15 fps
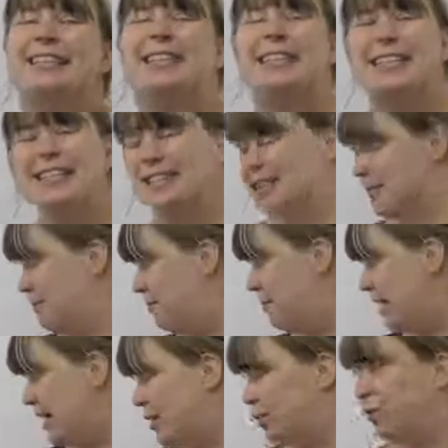this
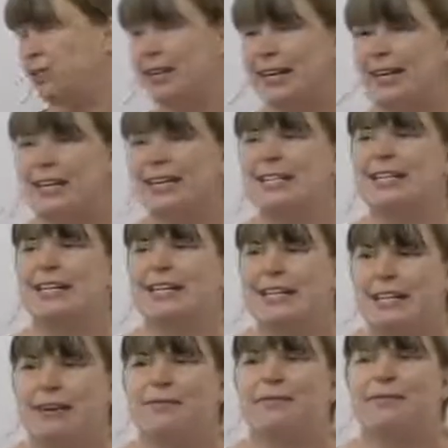vehicle thing is going to
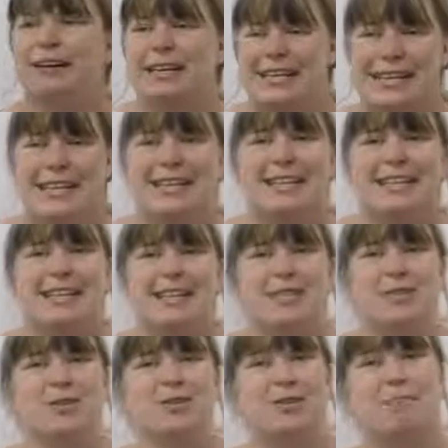get funny.
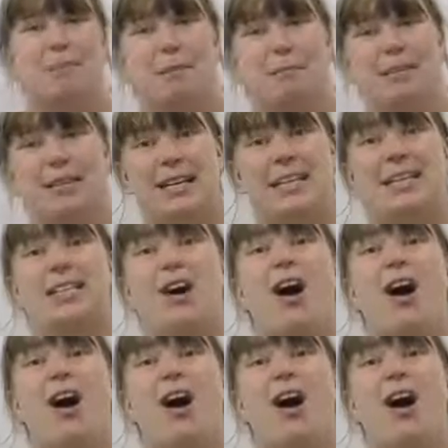So remember this,